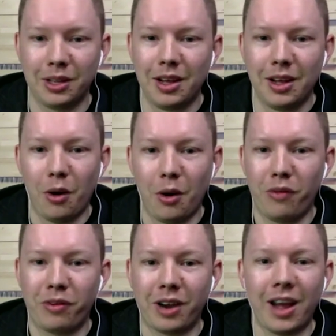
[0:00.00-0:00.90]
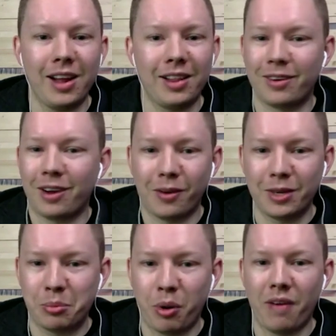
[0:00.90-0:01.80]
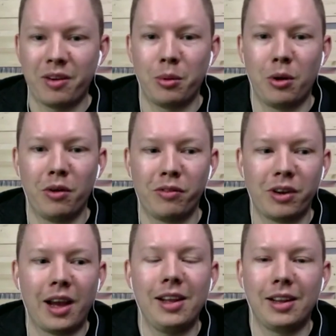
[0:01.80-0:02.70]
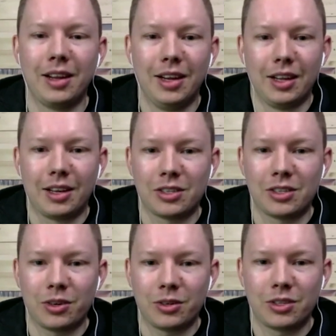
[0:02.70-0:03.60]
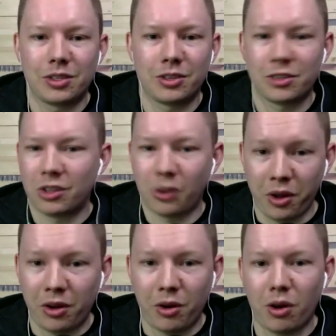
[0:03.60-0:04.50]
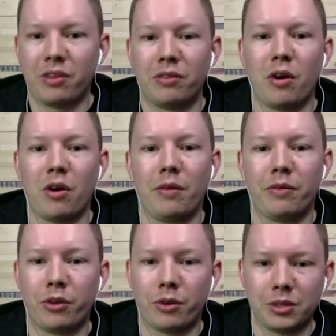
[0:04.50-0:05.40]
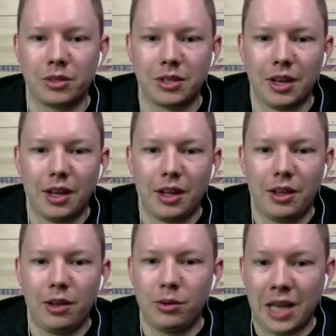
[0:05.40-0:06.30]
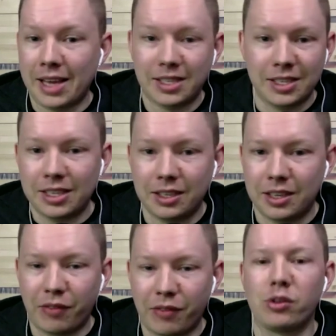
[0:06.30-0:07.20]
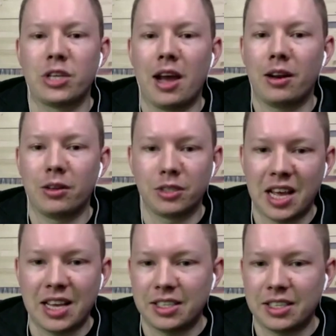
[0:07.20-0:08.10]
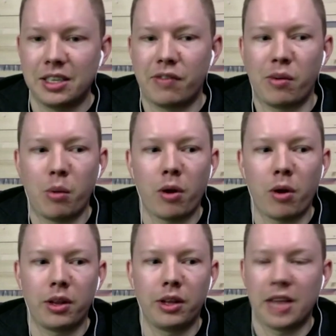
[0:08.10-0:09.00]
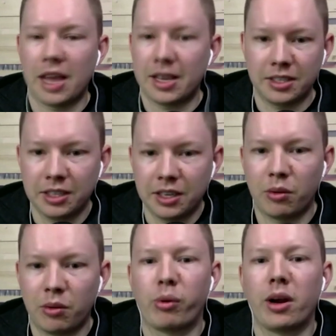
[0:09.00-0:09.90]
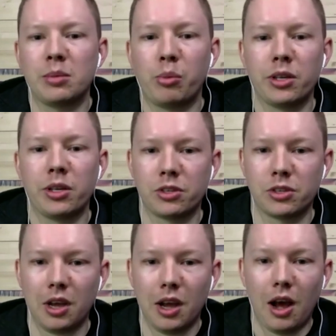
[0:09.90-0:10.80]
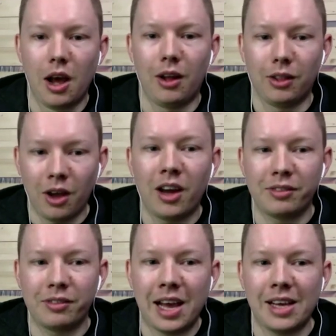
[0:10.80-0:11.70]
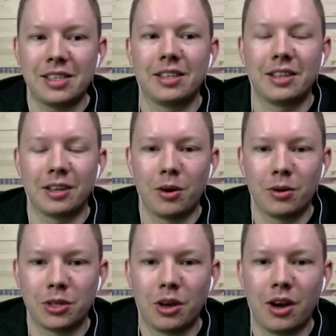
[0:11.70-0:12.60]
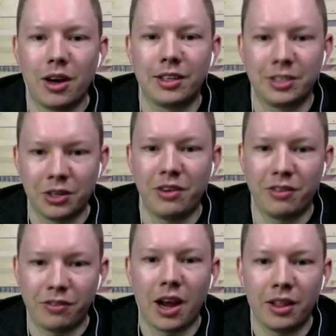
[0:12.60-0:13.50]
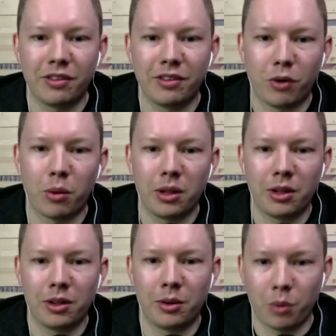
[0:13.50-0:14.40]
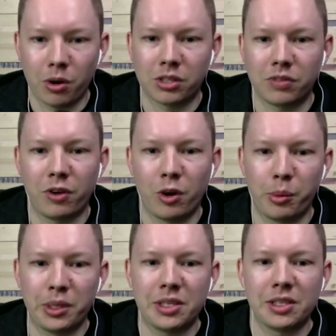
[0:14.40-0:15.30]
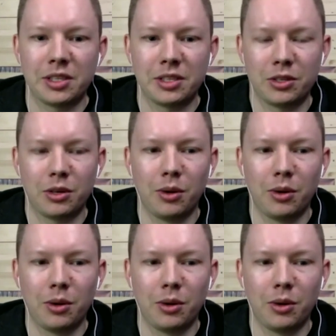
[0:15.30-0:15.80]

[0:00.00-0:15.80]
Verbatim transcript: overnight. They're not always profitable overnight because there's there's a learning curve involved. There's you testing different channels, testing different marketing, testing different price points. There's a lot of testing that goes on until you find the formula that works for your business. And so,